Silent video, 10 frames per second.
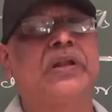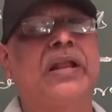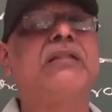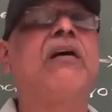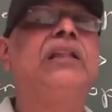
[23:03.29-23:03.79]

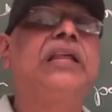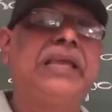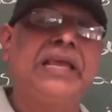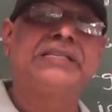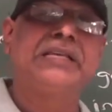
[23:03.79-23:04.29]
In all
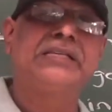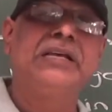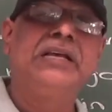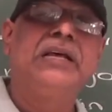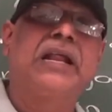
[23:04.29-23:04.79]
the cases,
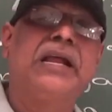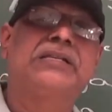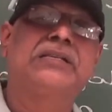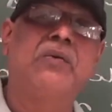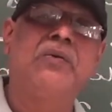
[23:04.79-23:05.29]
right,
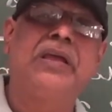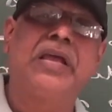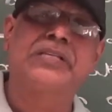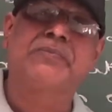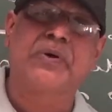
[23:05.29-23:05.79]

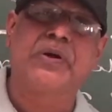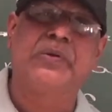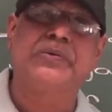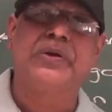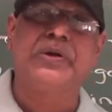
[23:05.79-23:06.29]
sound is
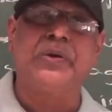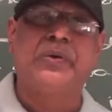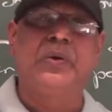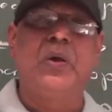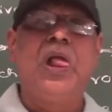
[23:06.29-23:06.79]
produced
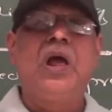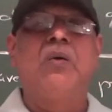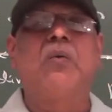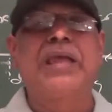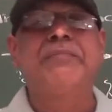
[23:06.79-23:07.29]
due to
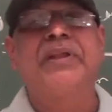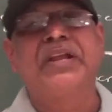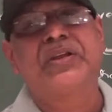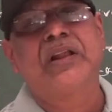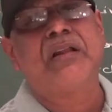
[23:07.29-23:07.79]

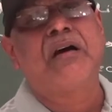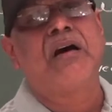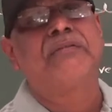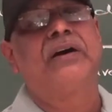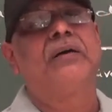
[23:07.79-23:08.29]
vibration
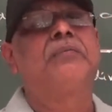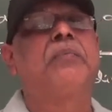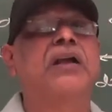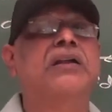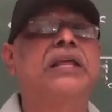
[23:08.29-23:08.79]

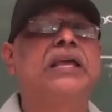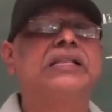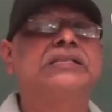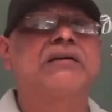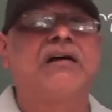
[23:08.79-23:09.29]
of
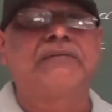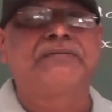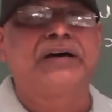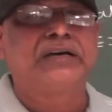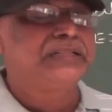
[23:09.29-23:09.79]
particles
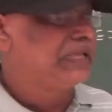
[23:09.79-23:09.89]
of